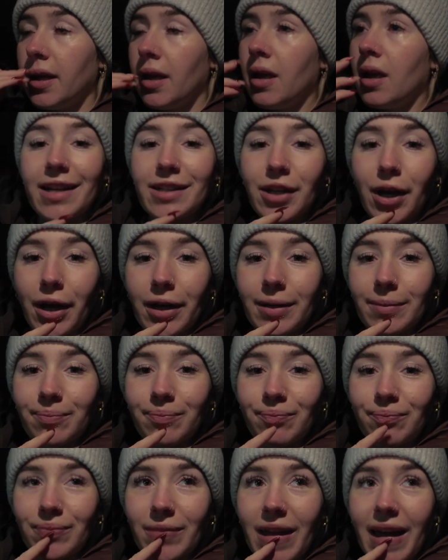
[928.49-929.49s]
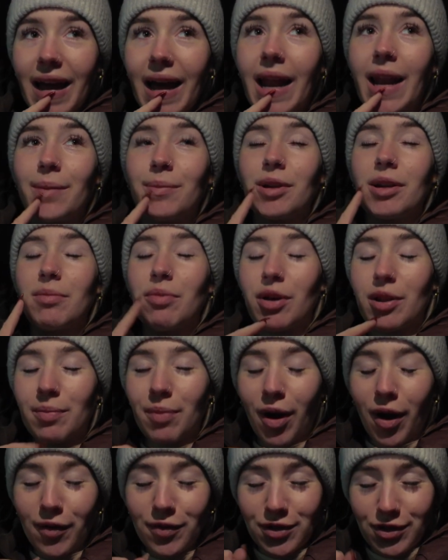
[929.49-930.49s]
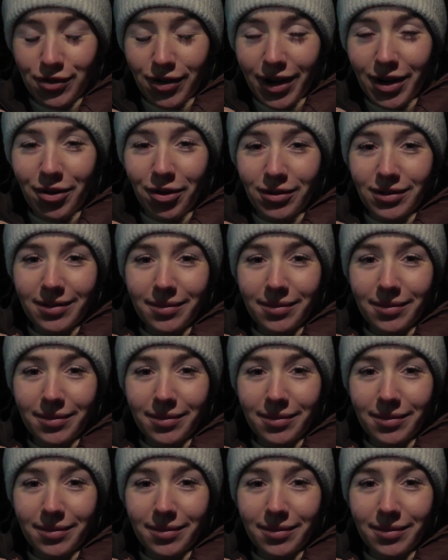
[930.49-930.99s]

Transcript: Head home, and I'm gonna put the bath straight on.